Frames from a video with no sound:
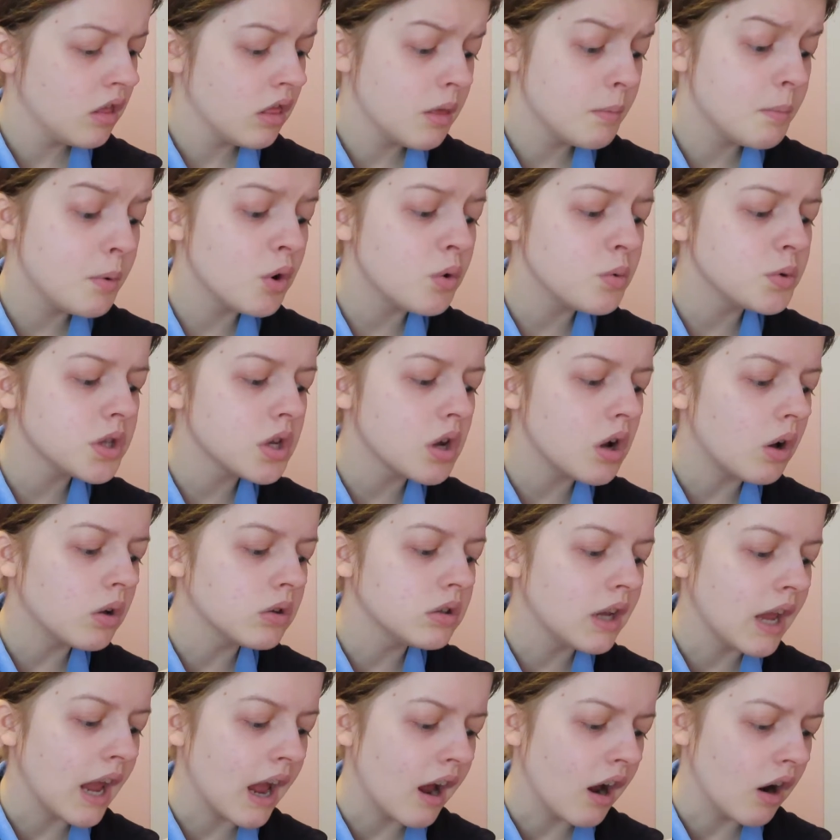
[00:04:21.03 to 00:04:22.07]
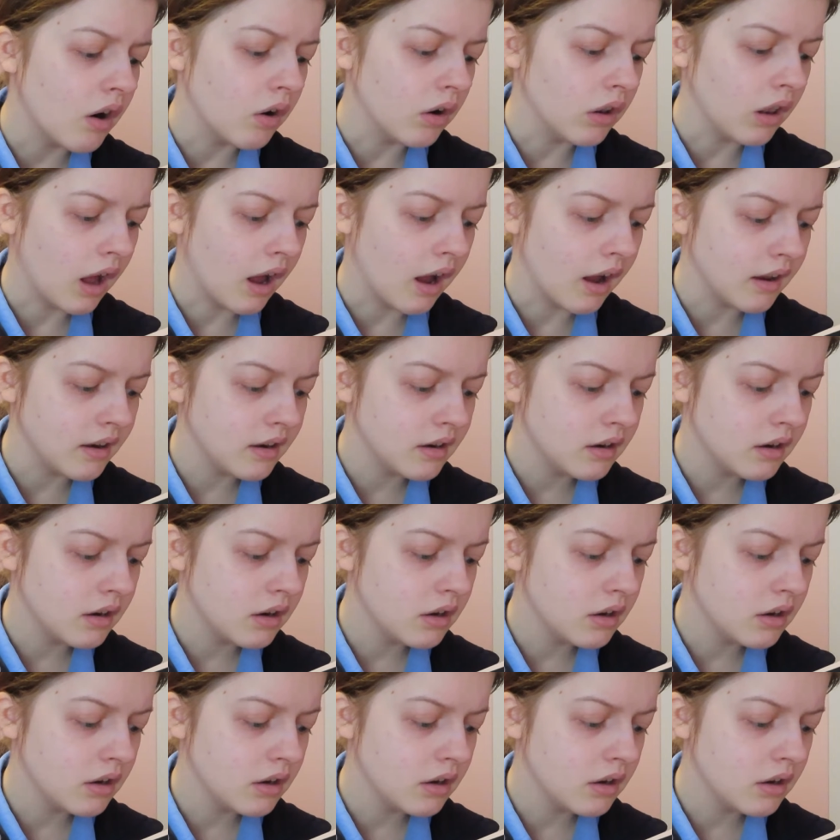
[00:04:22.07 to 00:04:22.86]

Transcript: The book was called Coraline.